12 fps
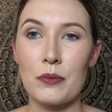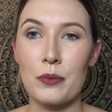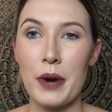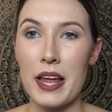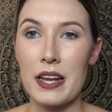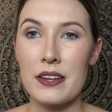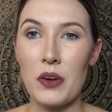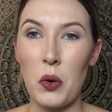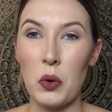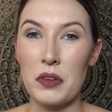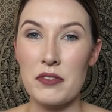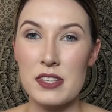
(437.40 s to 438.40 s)
red
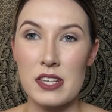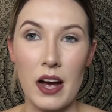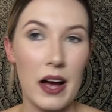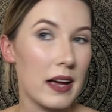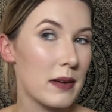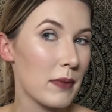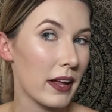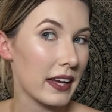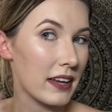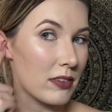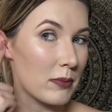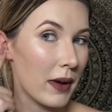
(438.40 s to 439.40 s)
all of the time, like
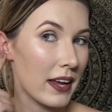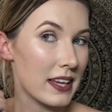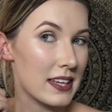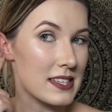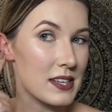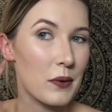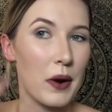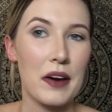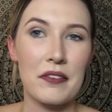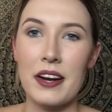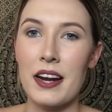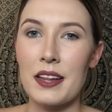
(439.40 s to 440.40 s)
even my ears are
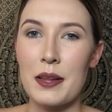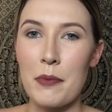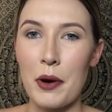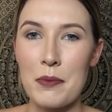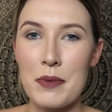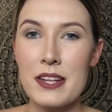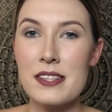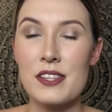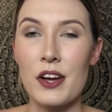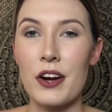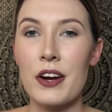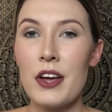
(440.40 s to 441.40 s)
quite red at the moment,
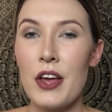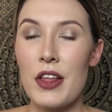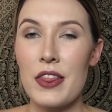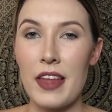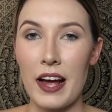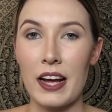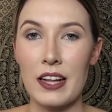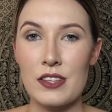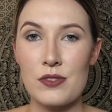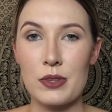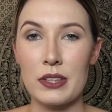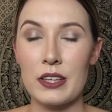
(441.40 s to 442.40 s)
so that color
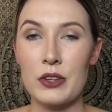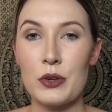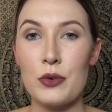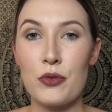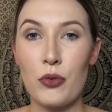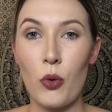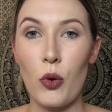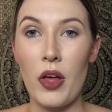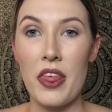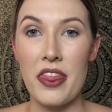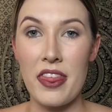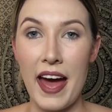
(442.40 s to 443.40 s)
is really good for
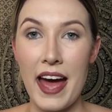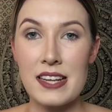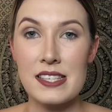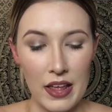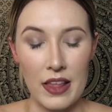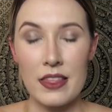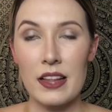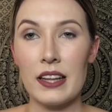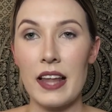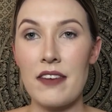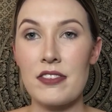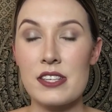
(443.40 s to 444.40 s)
that. The
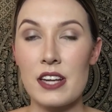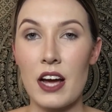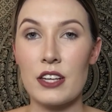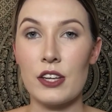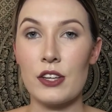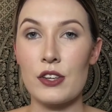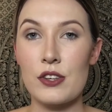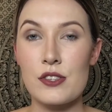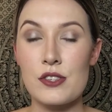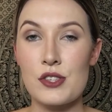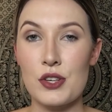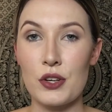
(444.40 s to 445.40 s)
lavender you
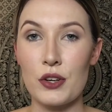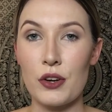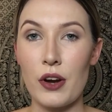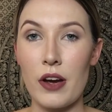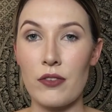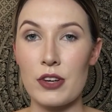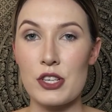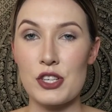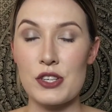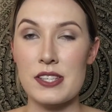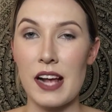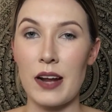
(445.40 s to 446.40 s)
use to
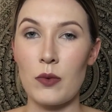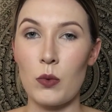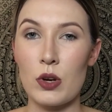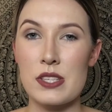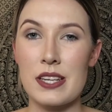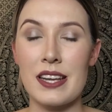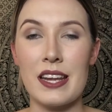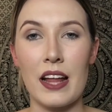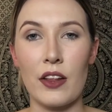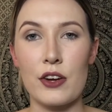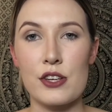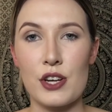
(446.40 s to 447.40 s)
reduce unwanted
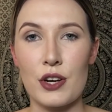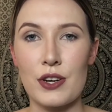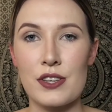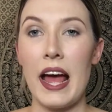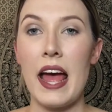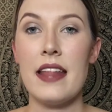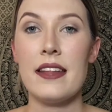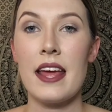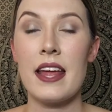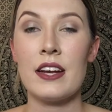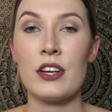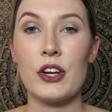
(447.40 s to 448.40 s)
yellow tone, and
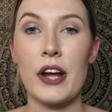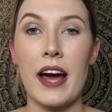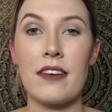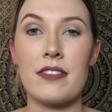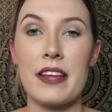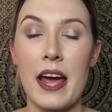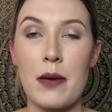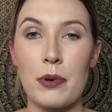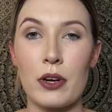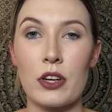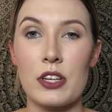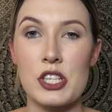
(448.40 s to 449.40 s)
then you have the
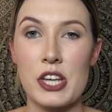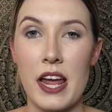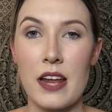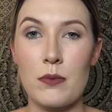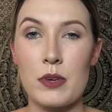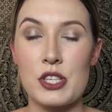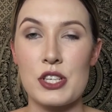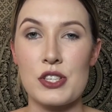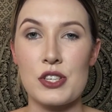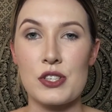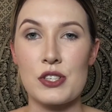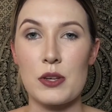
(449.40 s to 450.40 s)
apricot shade, which is
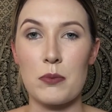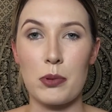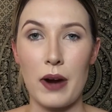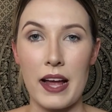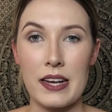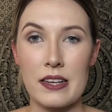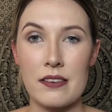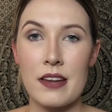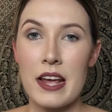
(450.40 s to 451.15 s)
used to brighten